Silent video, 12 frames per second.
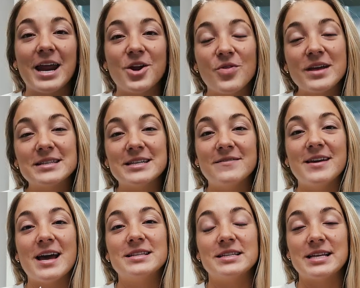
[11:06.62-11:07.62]
And I know that
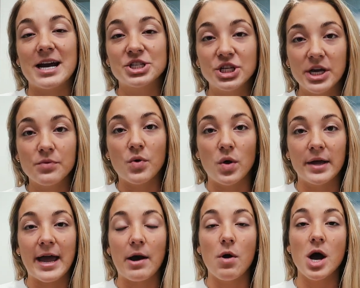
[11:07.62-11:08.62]
CVS is actually
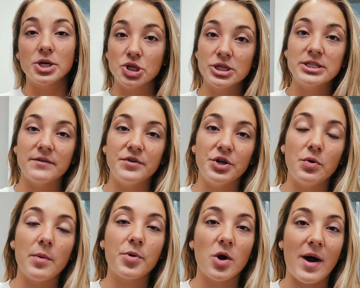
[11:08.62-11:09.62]
rolling out hundreds of new
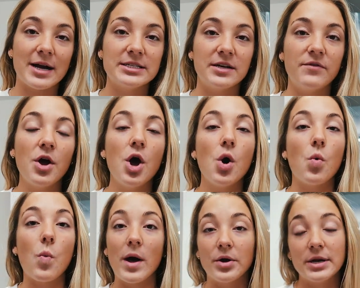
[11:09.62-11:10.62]
proactive
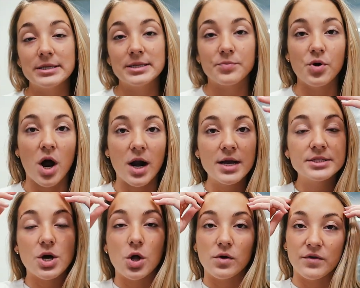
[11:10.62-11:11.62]
wellness
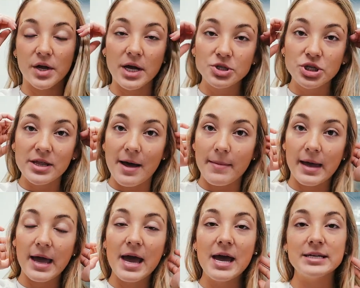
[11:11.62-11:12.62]
products all over the country that
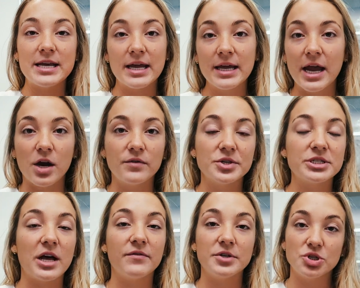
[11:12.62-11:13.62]
make taking care of
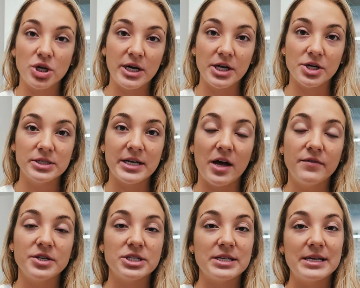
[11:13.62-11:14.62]
yourself and treating
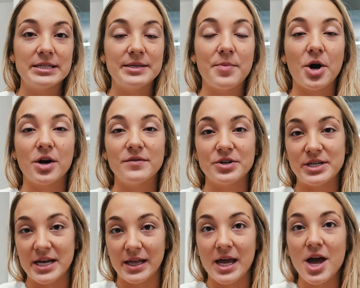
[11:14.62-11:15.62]
yourself just an easy part of your
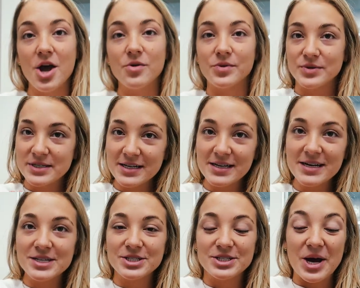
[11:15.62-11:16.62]
daily
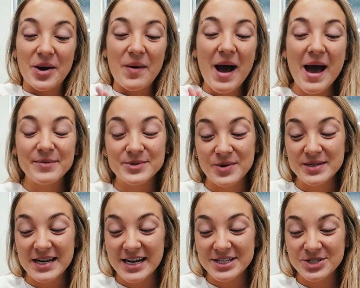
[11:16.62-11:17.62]
routine. So I'm so
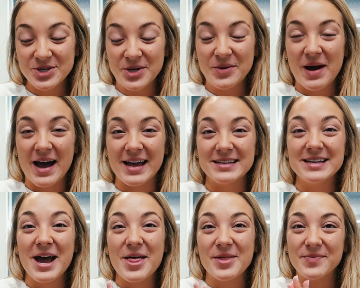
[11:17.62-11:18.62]
excited to show you
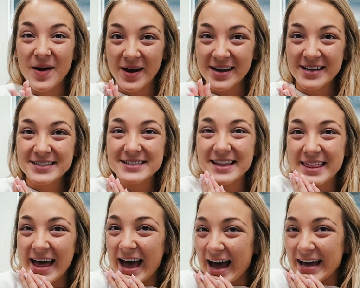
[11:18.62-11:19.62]
guys the products
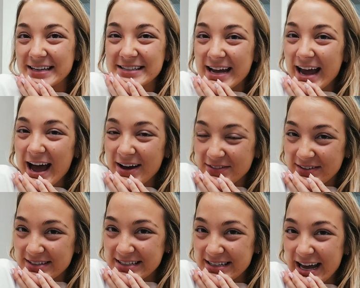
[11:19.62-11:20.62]
that I
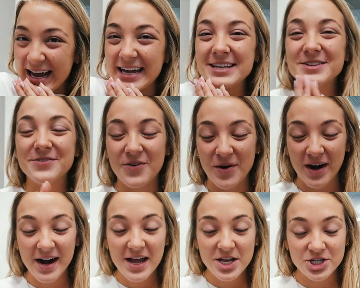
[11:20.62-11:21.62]
have tonight
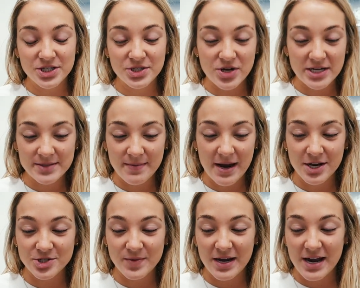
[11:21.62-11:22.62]
for just stress
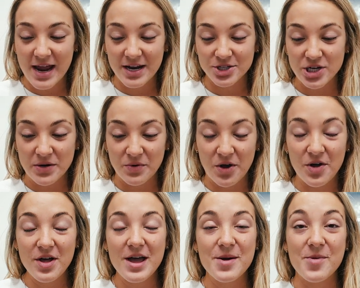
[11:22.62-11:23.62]
management and in
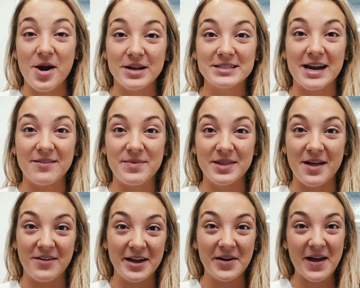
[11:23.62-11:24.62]
general products that I've been
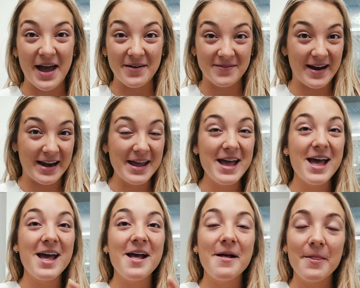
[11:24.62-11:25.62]
loving. Okay, ready?
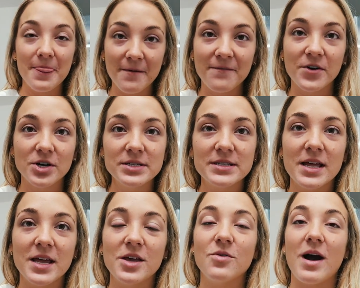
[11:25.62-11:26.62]
The first
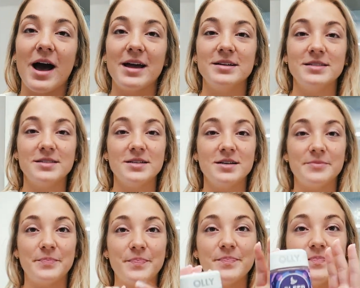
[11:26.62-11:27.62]
thing, you guys,
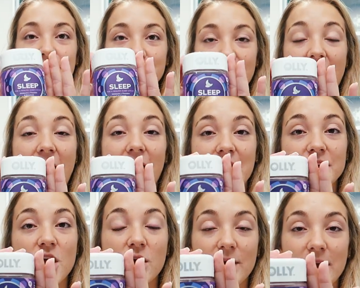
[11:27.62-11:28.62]
I
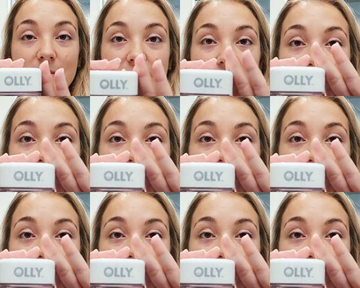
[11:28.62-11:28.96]
cannot recommend